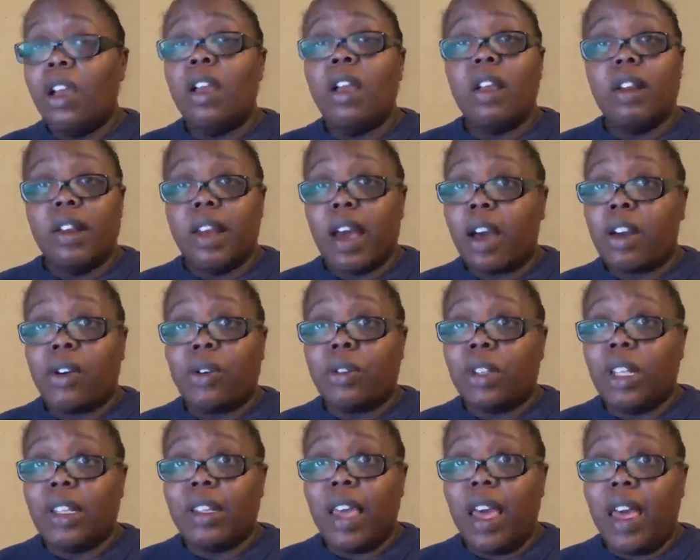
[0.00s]
Not
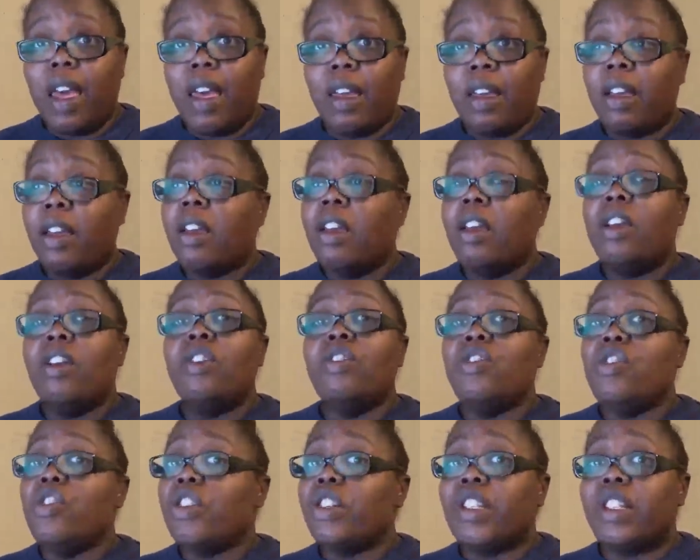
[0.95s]
only that,
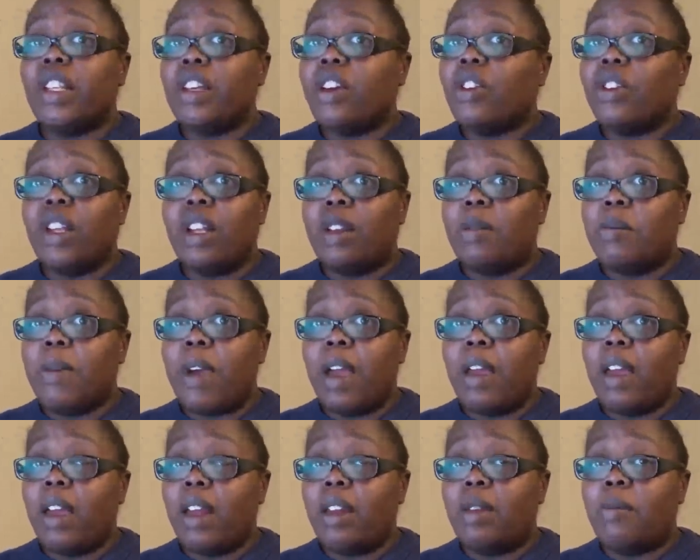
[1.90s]
you're still
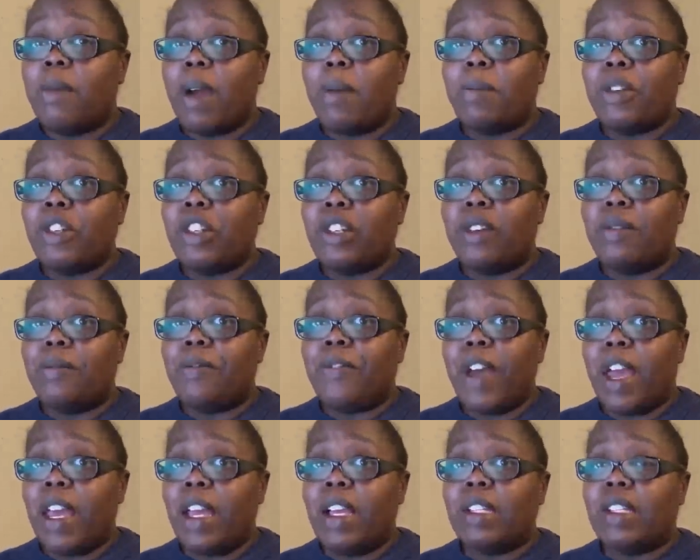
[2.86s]
in the membership
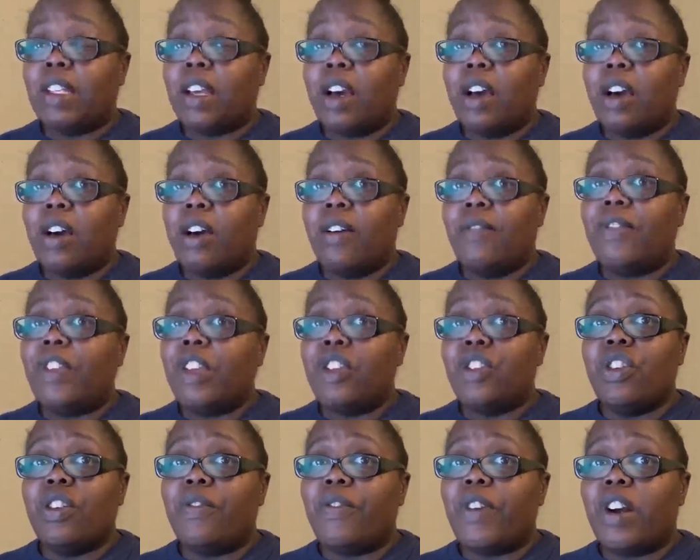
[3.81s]
phase of the
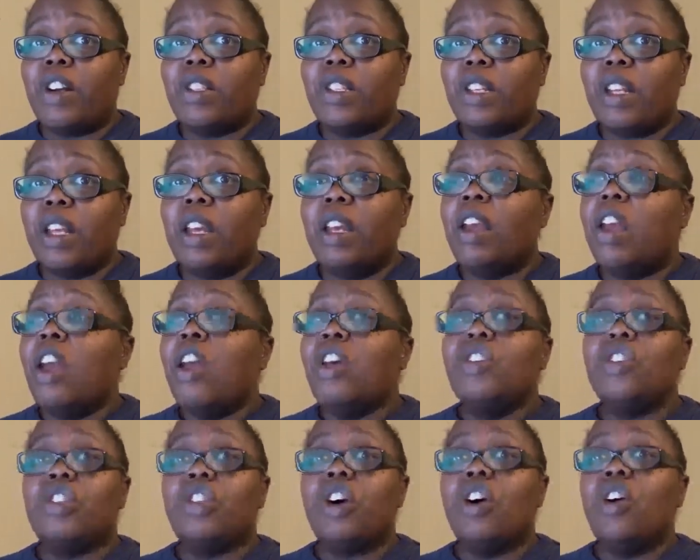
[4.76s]
university,
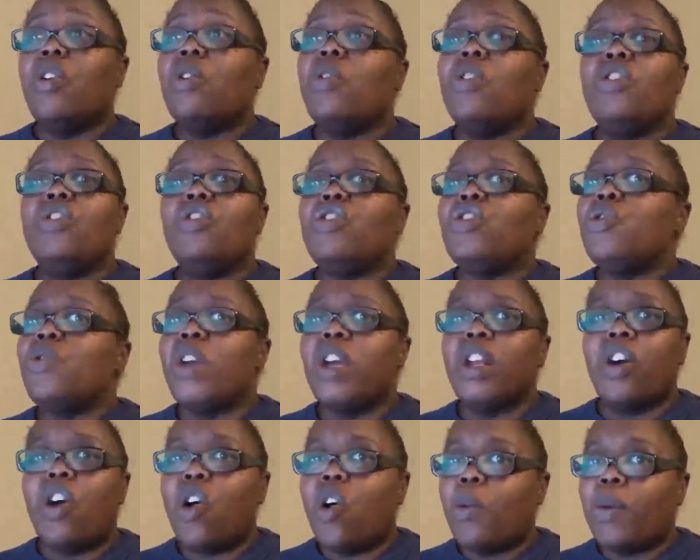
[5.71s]
so you
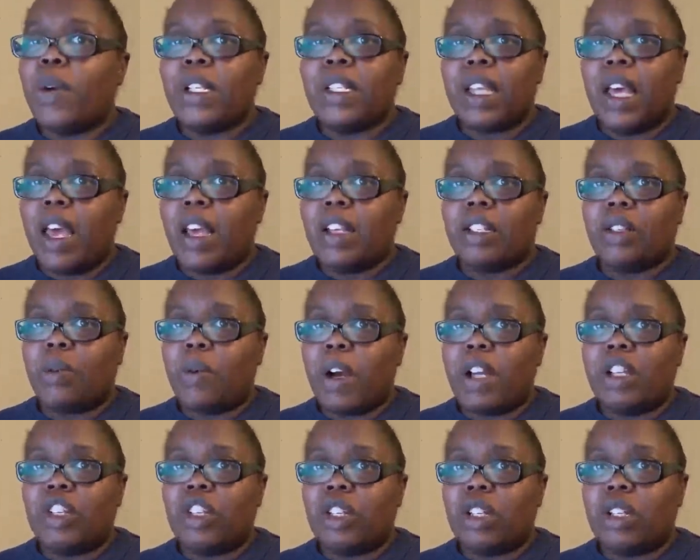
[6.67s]
can always ask
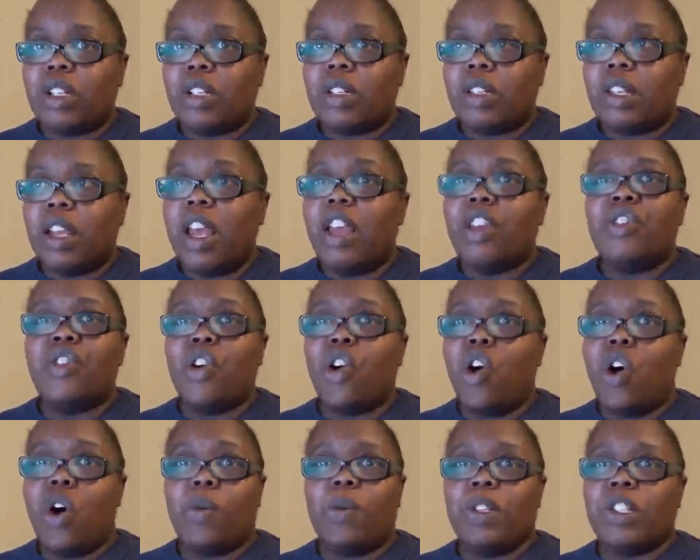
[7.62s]
questions and you're
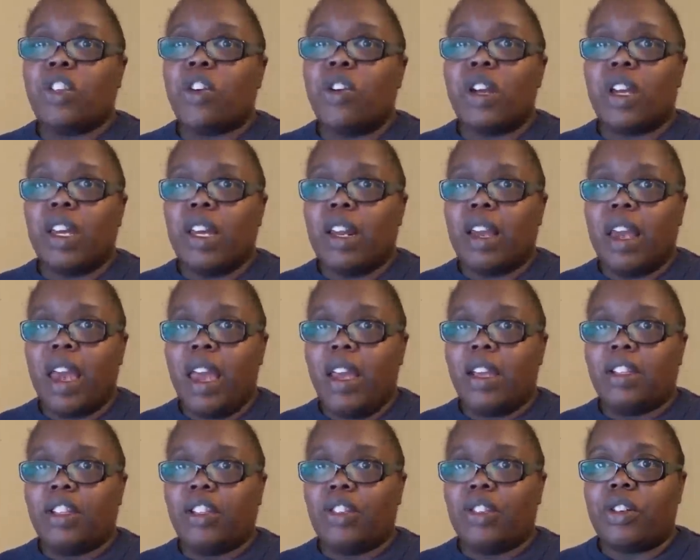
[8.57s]
always going to get an
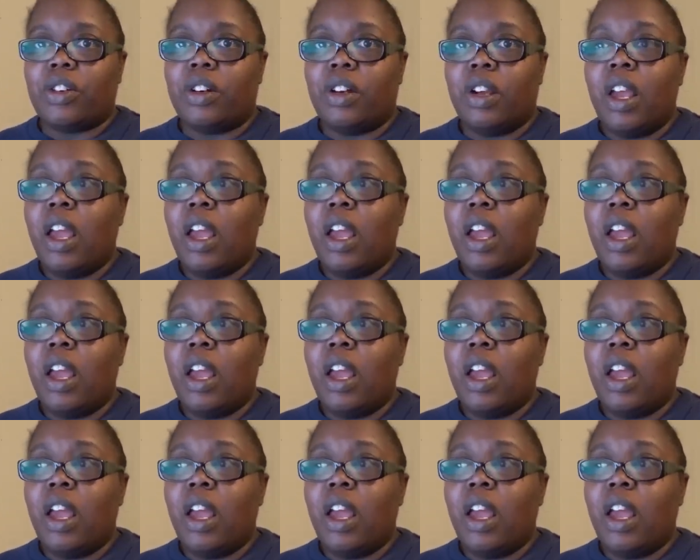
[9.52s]
answer.